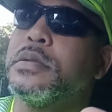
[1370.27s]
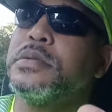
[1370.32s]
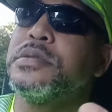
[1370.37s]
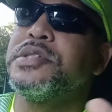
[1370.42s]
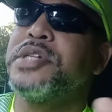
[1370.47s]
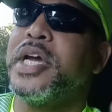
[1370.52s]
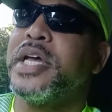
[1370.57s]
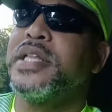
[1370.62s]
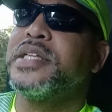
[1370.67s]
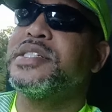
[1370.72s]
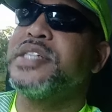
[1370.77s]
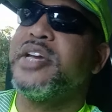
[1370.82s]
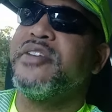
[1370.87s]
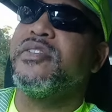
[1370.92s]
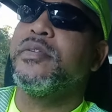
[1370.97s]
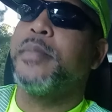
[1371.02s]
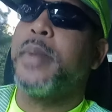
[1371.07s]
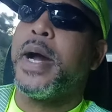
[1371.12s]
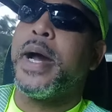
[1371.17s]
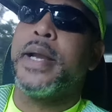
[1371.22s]
challenge
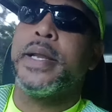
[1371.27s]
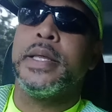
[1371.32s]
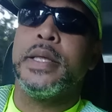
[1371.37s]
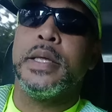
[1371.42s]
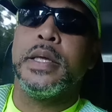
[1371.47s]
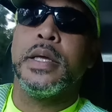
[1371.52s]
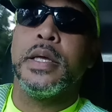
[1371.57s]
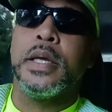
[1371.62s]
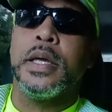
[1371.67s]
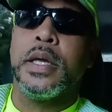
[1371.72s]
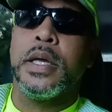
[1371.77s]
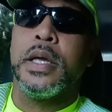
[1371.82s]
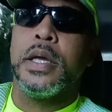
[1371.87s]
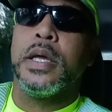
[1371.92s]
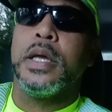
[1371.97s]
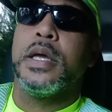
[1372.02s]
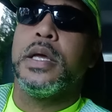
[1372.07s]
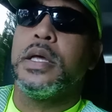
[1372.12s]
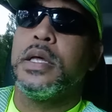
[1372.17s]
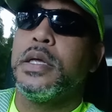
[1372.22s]
everybody
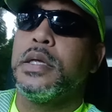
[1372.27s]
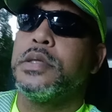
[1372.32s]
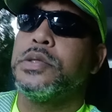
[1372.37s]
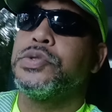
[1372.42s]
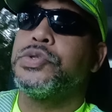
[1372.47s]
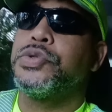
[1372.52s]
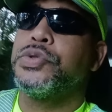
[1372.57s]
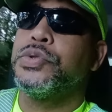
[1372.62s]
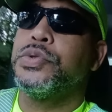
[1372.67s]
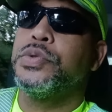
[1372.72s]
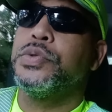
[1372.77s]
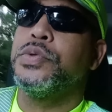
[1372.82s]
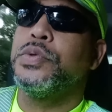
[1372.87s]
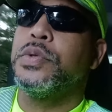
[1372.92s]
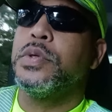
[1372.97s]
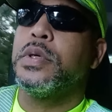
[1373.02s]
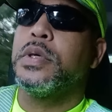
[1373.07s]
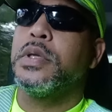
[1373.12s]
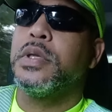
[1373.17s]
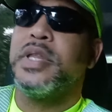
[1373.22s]
to
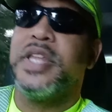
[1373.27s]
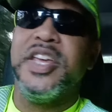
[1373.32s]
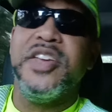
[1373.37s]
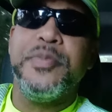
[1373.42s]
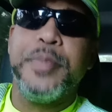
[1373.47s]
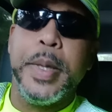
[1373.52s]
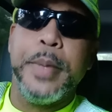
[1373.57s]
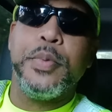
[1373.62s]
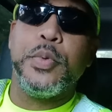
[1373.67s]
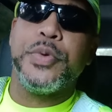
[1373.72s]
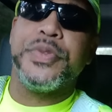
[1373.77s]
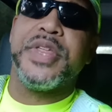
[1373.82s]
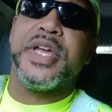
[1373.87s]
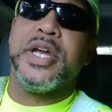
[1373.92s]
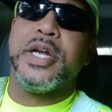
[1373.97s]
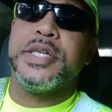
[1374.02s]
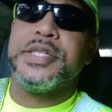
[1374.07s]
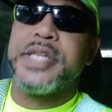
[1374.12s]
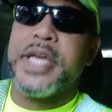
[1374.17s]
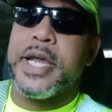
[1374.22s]
leave people with
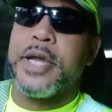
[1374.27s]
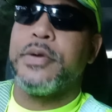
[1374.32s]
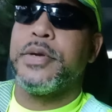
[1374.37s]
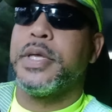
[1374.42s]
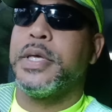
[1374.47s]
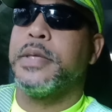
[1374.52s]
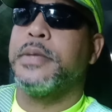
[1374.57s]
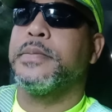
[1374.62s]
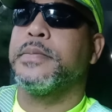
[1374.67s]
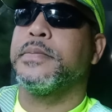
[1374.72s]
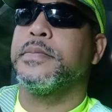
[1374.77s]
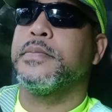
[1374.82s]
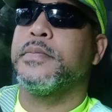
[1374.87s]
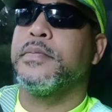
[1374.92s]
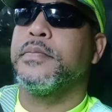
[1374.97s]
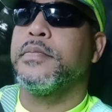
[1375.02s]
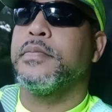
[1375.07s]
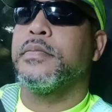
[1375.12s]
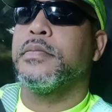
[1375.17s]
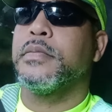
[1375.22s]
their integrity.
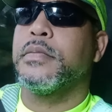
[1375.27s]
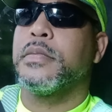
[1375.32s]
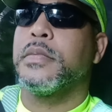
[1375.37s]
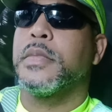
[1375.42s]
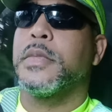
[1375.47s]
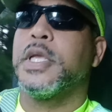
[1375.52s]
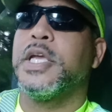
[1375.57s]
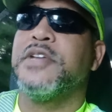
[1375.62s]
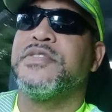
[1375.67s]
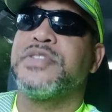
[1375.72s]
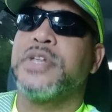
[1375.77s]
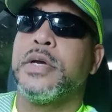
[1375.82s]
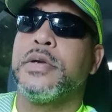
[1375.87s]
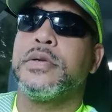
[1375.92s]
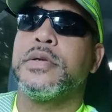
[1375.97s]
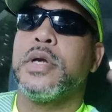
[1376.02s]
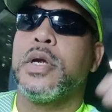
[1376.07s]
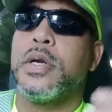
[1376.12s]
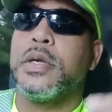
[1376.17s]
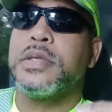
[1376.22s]
If
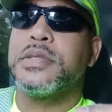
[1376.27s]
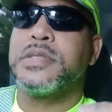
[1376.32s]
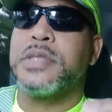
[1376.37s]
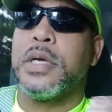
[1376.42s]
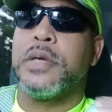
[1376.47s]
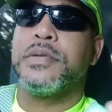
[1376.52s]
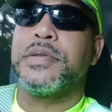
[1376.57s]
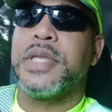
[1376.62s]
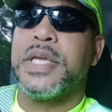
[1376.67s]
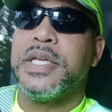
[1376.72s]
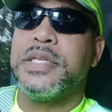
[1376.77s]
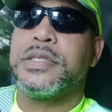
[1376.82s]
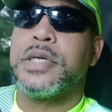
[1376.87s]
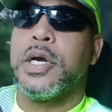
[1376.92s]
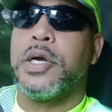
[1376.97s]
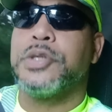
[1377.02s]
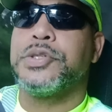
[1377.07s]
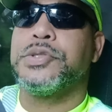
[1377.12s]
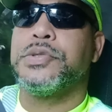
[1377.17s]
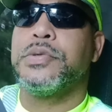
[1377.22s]
certain things
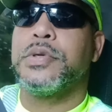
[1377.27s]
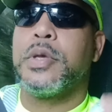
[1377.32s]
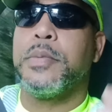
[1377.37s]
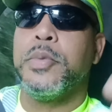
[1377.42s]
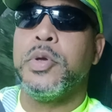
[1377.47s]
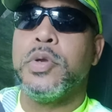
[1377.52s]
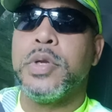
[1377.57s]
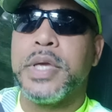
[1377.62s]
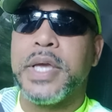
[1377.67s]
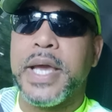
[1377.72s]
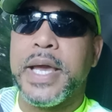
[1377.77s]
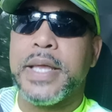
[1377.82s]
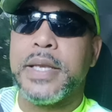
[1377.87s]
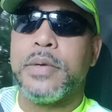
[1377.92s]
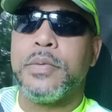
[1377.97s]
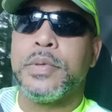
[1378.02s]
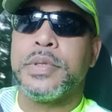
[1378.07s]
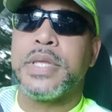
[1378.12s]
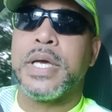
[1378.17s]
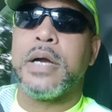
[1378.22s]
hurt you, communicate
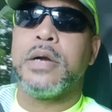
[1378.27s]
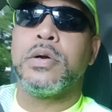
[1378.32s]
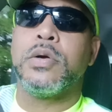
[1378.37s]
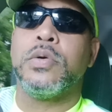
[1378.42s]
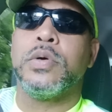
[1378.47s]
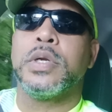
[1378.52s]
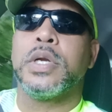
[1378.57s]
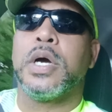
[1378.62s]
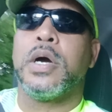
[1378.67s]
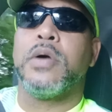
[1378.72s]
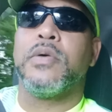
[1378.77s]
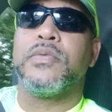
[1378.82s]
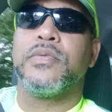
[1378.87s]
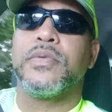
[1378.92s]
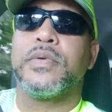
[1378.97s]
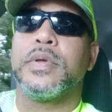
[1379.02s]
it without going off.